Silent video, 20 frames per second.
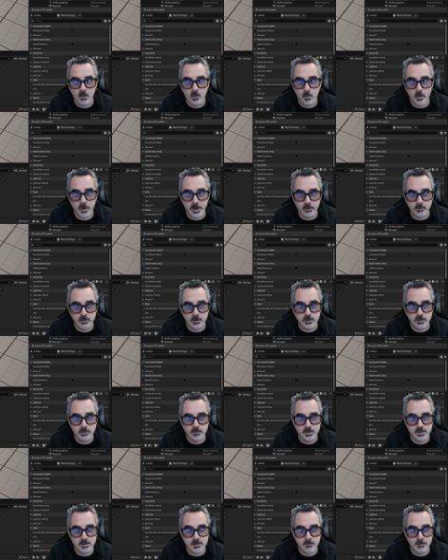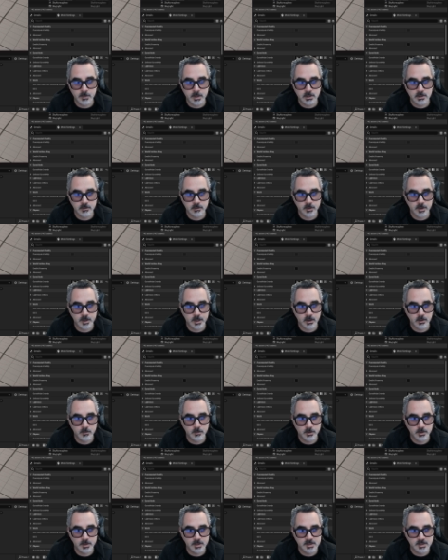What I will do is make sure that I
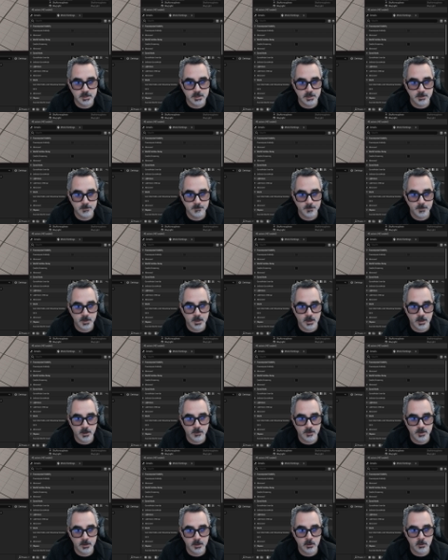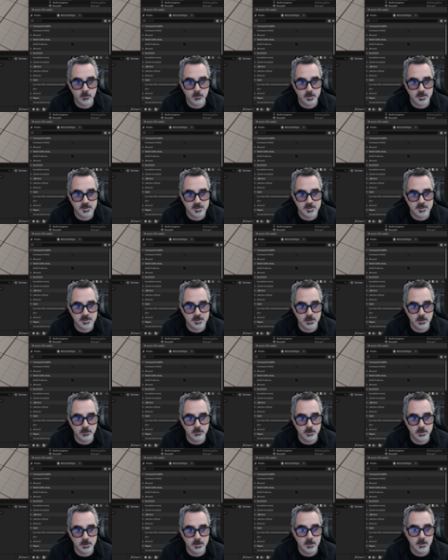convert the scene and then I convert the scene
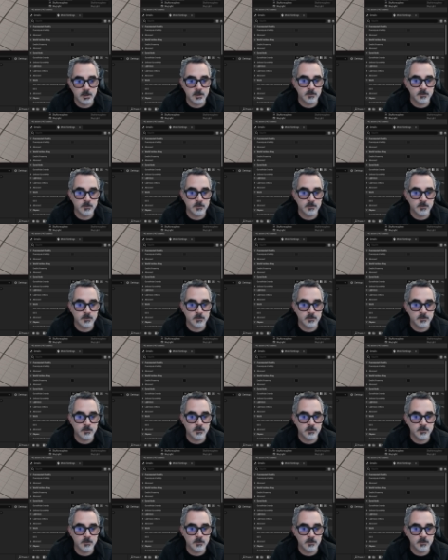unit.